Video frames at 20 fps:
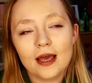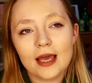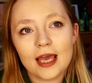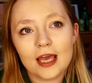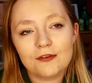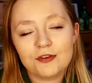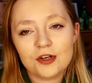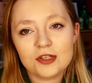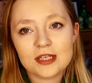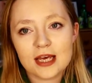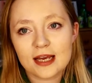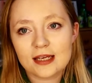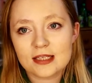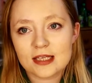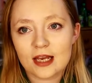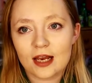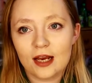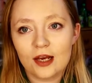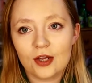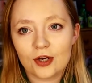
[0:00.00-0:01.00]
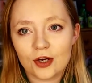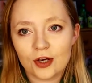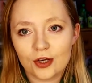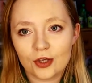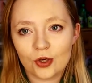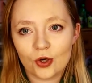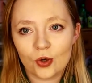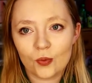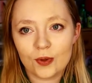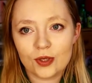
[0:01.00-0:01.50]
if you tend to like look at
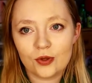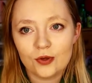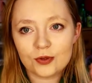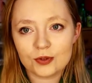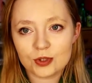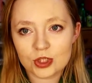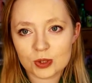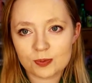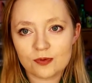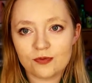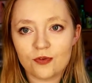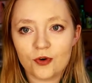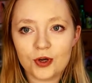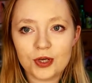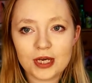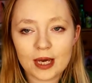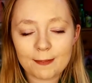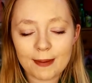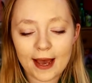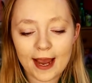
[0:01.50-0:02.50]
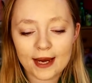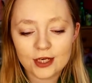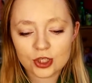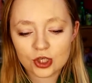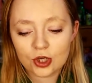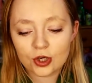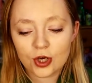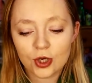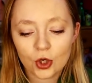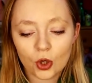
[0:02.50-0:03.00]
your, just before you get paid, you
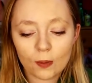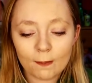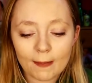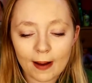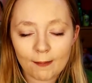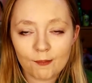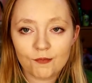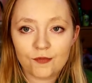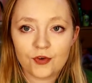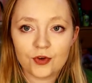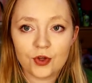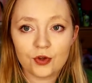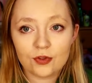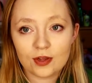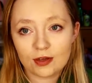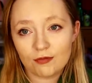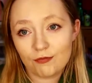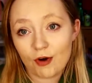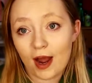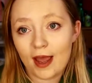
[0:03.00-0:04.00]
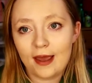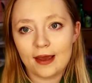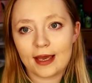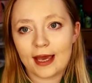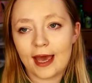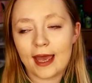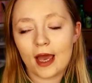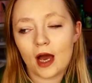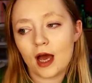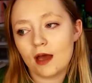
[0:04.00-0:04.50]
look at your month and you think, right,
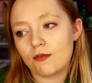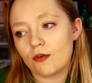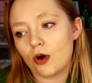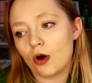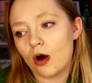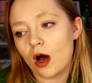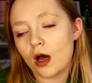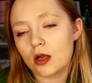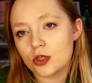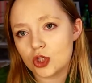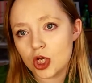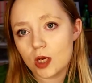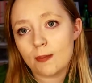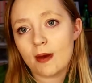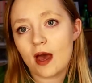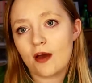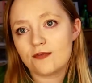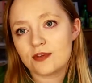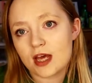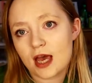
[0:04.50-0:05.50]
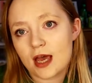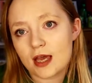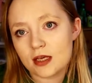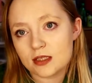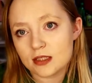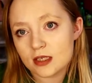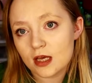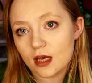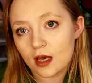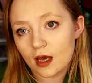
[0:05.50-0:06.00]
okay, I've got 2
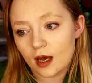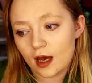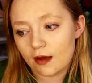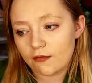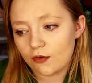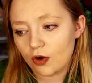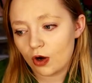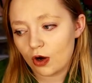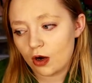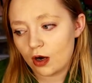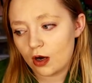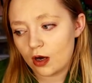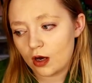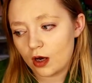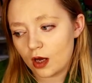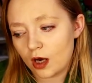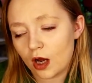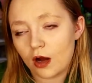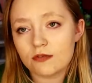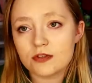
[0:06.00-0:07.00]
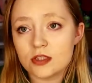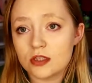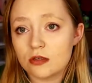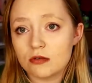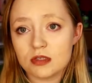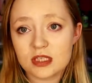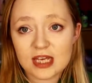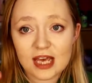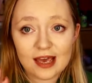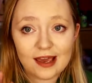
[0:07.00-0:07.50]
birthdays, I've got an
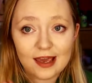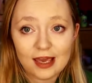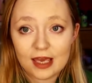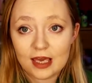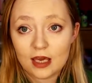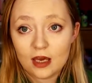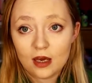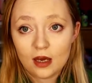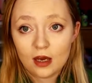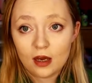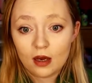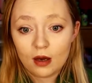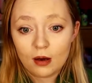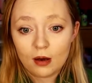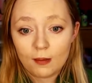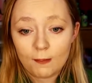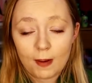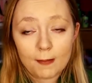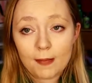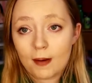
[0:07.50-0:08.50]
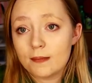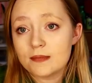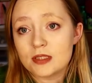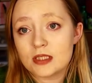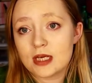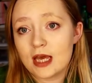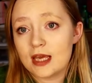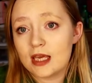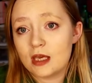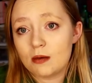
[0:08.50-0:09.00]
afternoon tea, my mum's
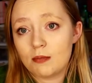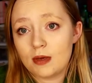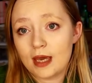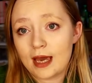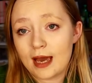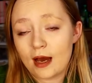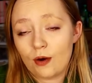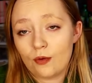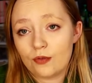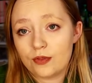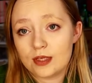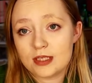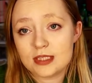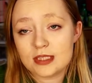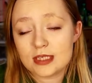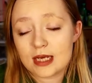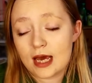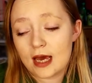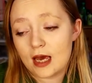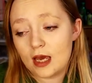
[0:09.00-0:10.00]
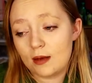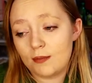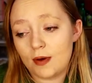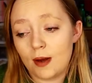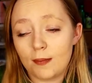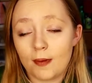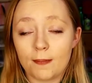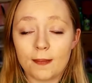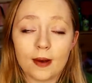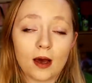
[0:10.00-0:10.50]
taking me out this day, blah,
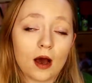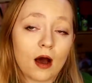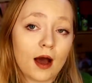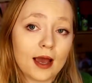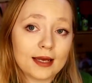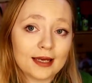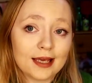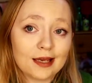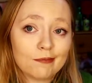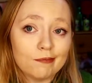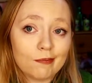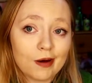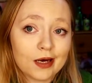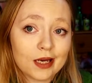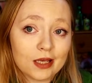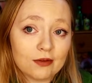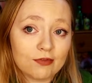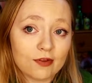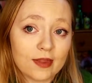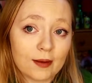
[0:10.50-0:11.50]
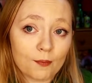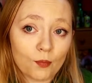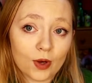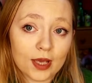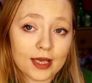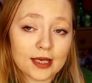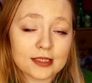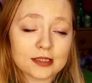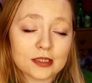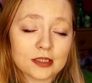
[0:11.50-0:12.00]
blah, blah. I need money for them
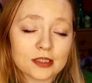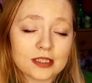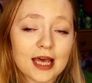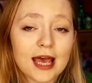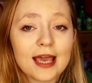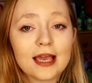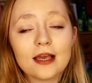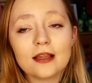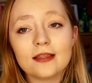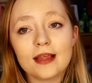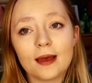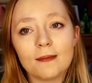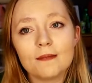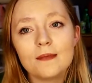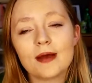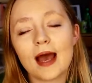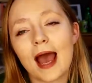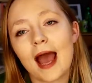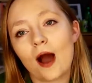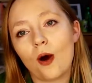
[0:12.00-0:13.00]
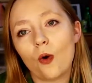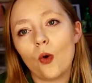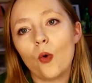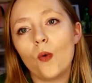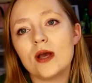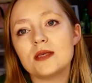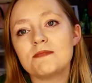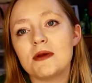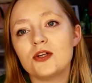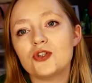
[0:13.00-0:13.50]
weeks. Take them out.
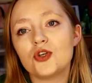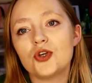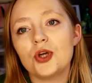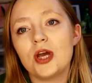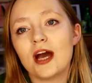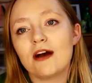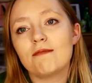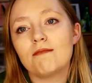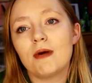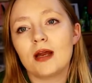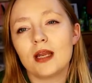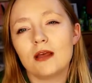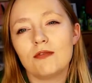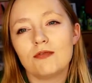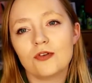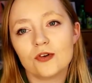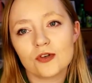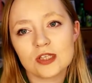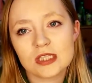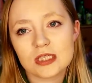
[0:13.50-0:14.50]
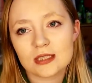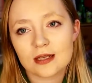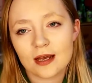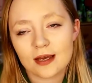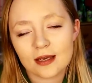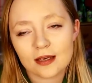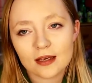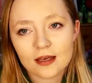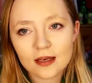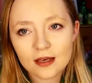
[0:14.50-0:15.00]
Always make sure you have money for
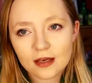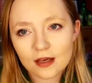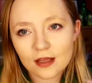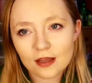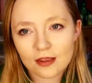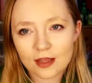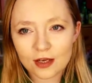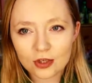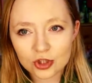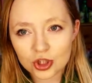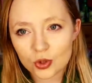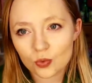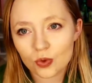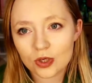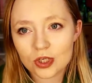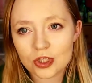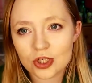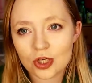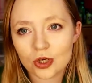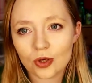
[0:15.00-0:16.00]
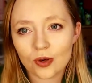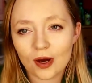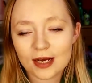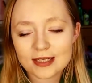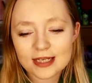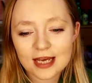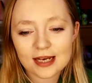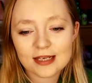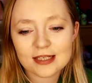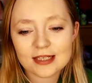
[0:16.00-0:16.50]
like things you want to do. I
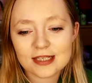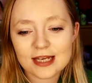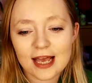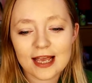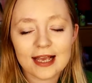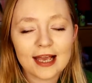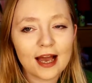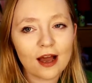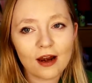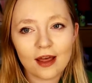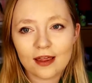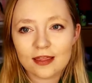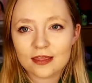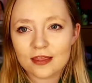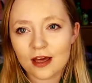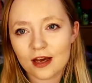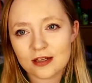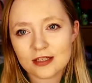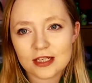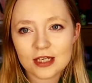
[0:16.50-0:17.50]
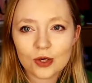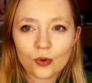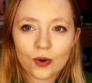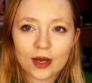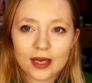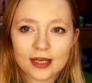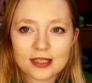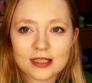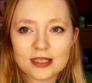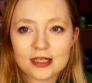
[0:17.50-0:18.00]
tend to take out like 30
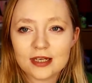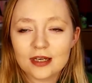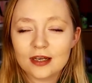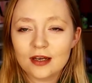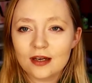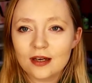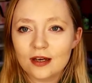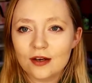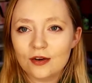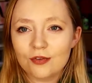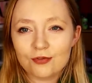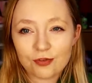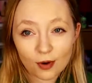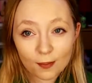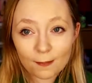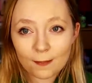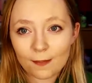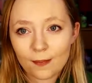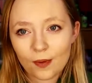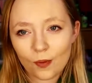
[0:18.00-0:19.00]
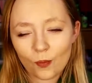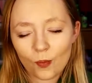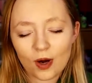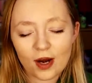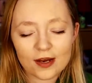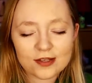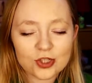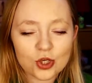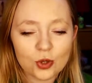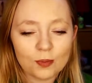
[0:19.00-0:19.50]
quid from when
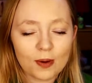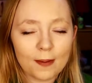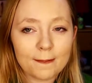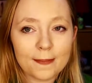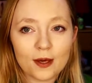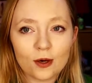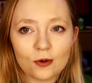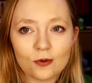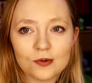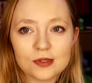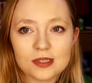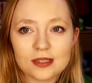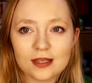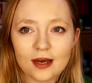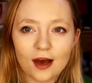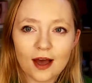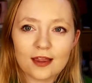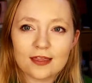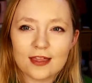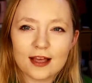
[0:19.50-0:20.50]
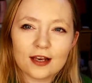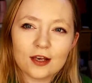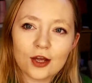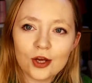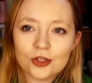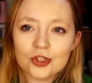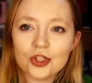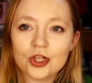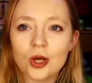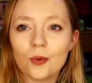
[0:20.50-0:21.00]
I do my bills that I think, no,
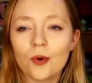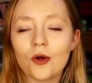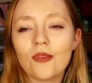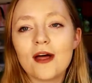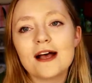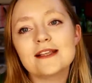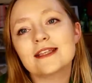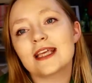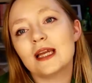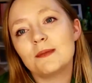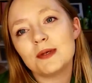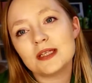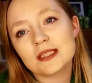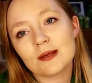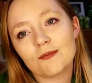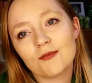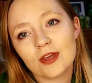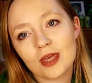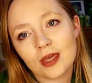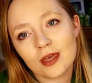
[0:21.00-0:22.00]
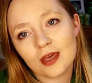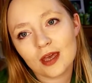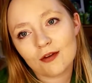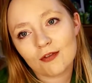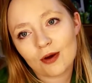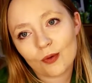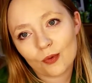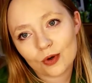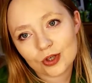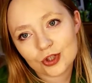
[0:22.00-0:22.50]
do you know what, that's going to be something if
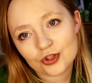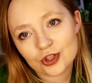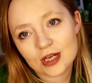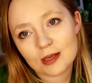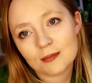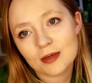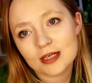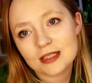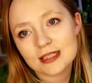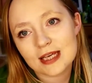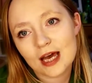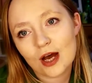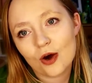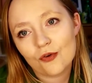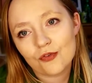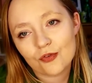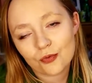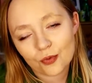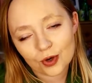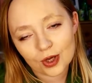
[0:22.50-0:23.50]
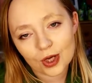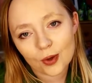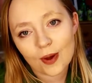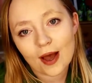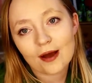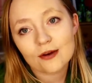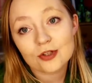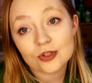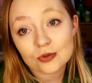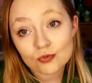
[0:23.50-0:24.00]
I want to treat myself, if I want to go
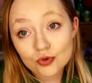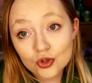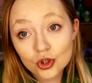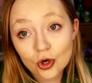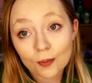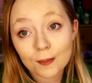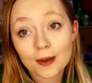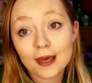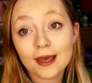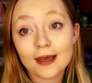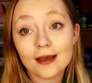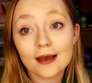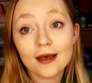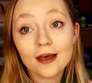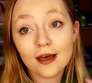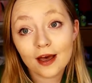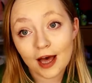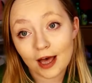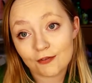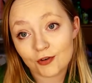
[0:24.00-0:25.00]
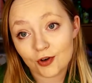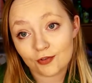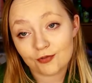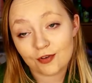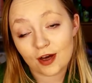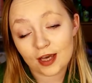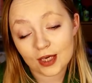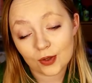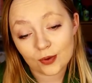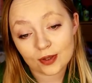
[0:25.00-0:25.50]
out and do some shopping, I've got
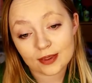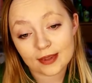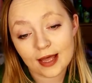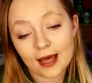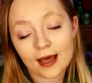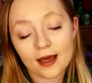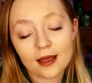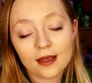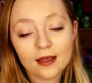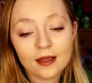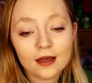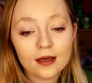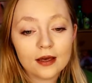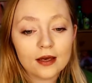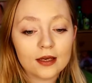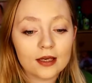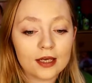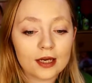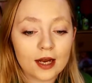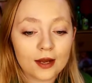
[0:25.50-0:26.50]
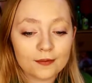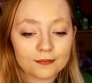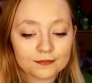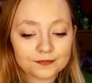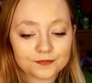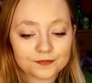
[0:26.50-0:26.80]
30 quid there, you know.